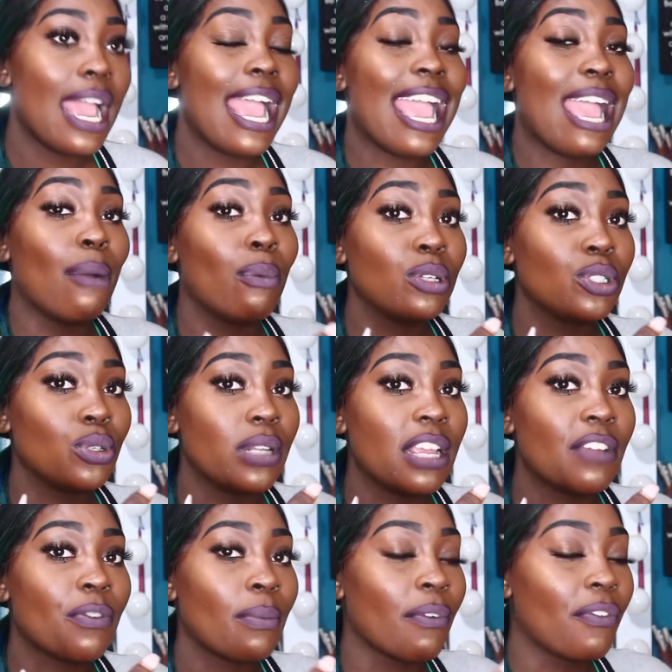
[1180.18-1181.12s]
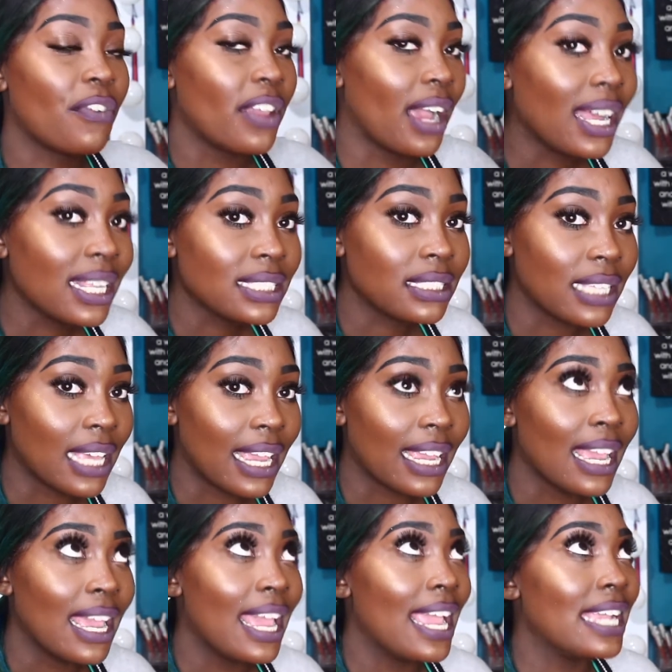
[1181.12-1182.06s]
and what you need from a
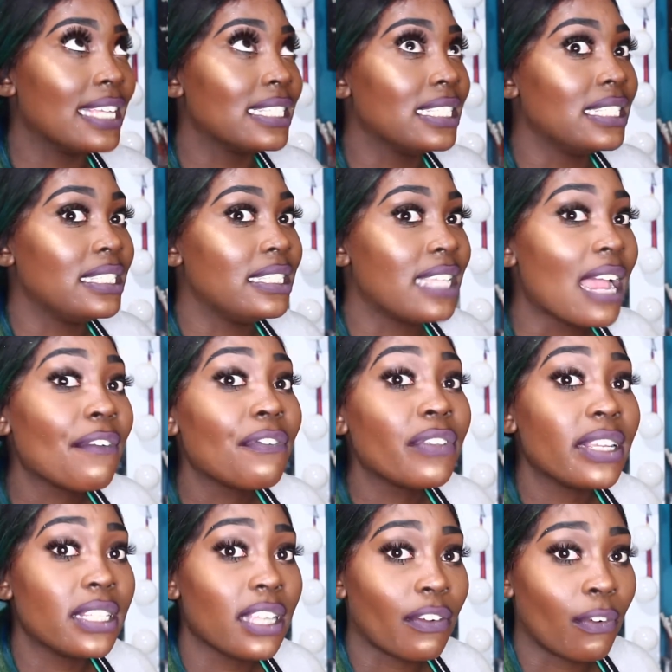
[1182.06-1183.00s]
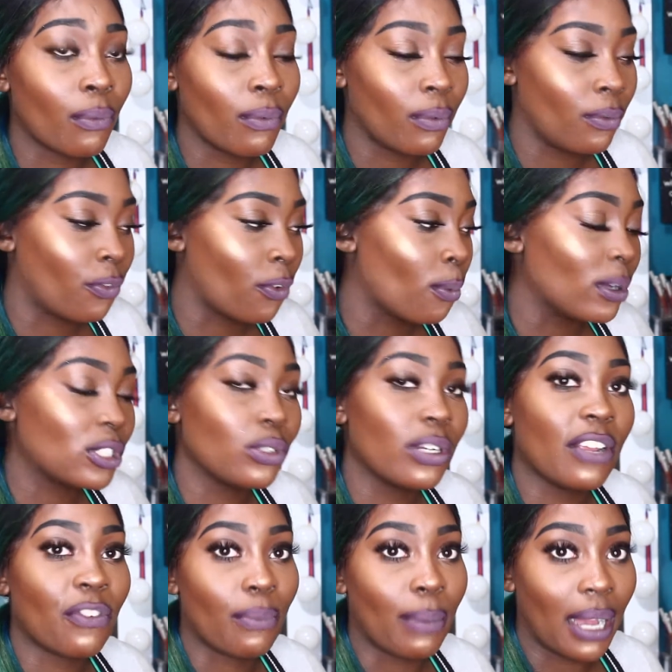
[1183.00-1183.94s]
fiance is definitely different from what you
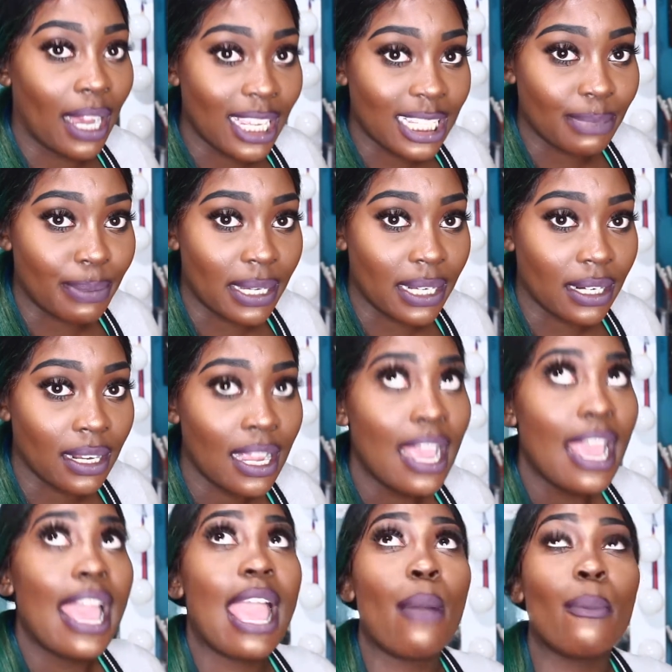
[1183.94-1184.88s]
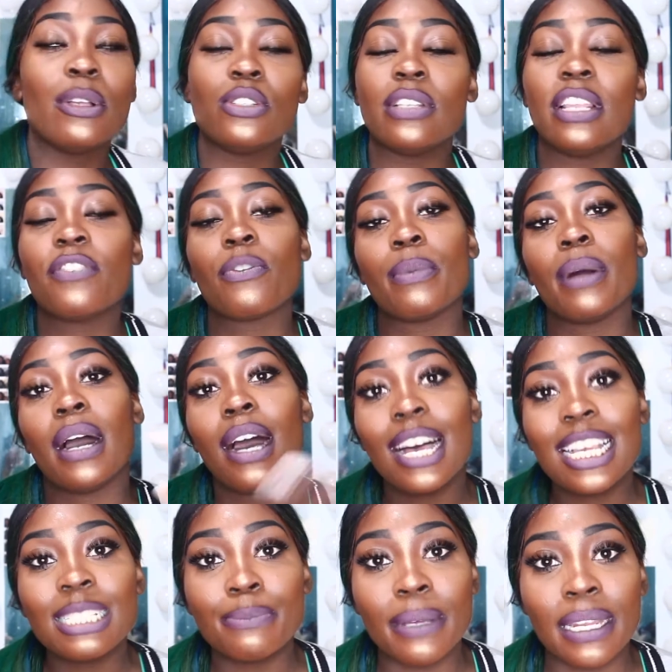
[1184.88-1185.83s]
need from a husband, and what you need from a
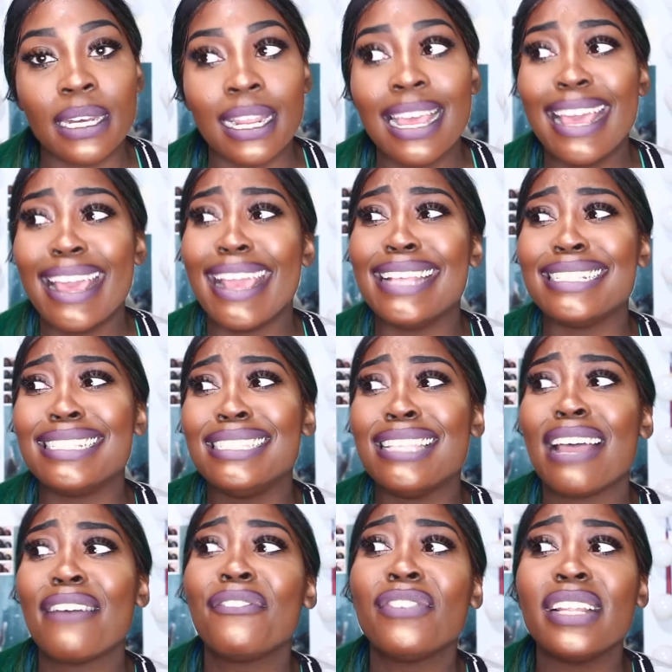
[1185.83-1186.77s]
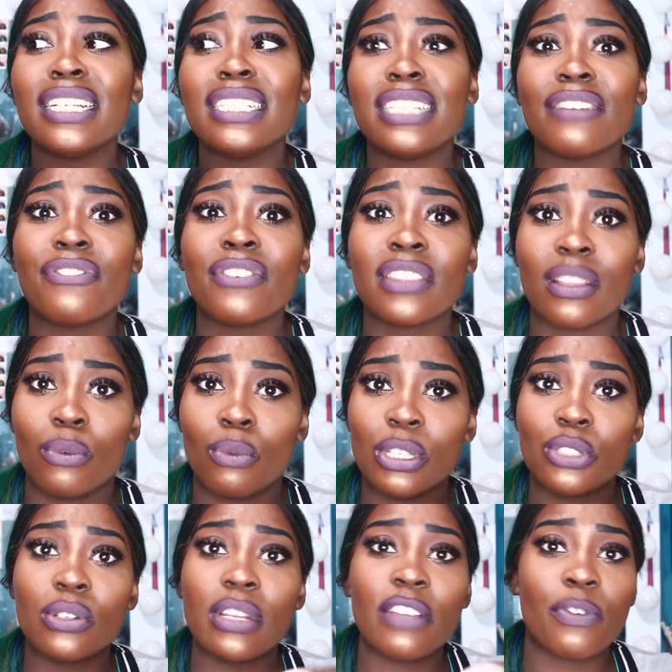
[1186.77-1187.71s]
husband is definitely different than
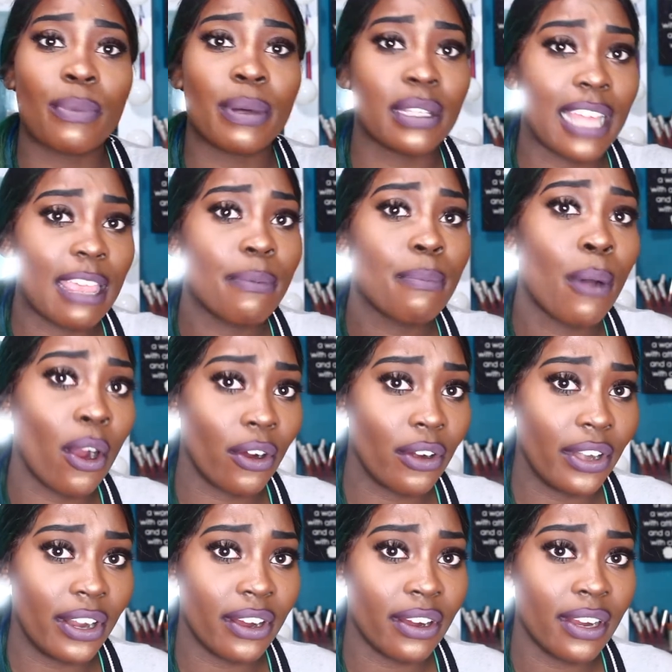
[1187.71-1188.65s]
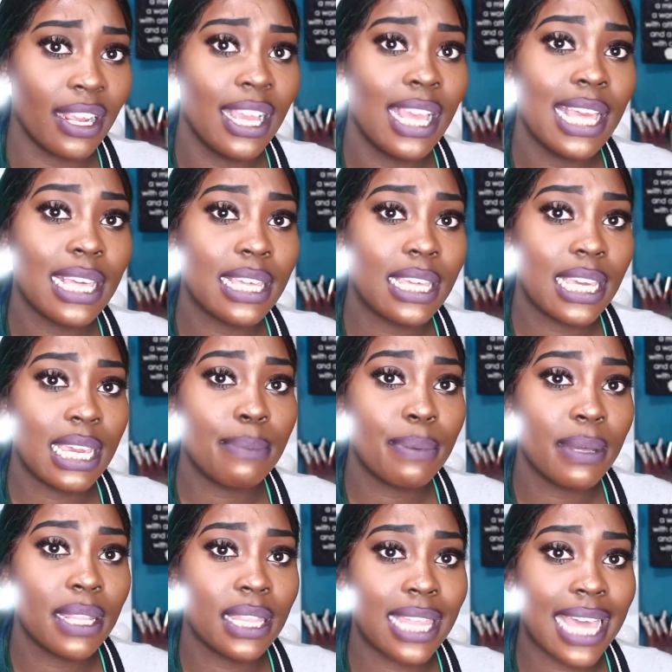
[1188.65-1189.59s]
what you need from a life partner.
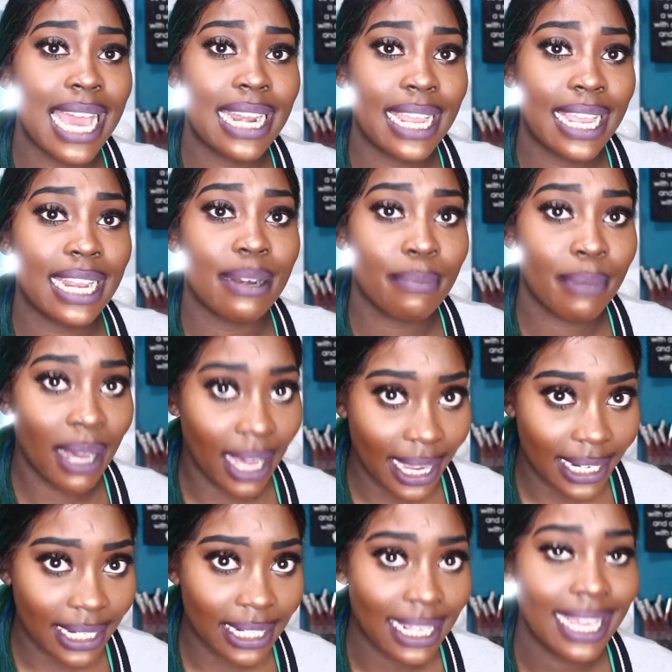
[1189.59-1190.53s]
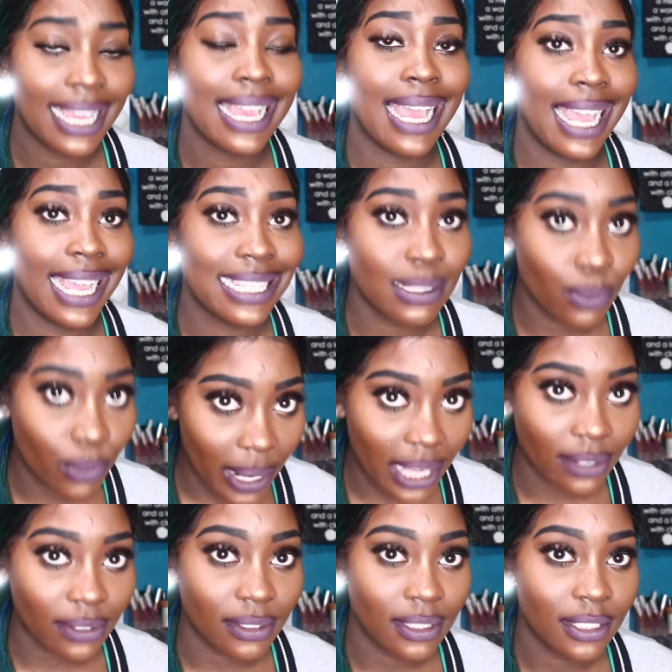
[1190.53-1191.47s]
Keep that in mind as
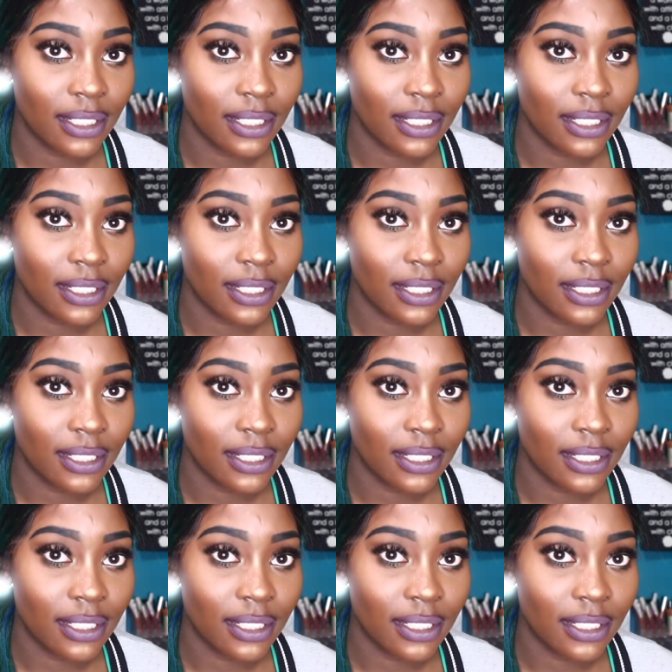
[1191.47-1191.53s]
well,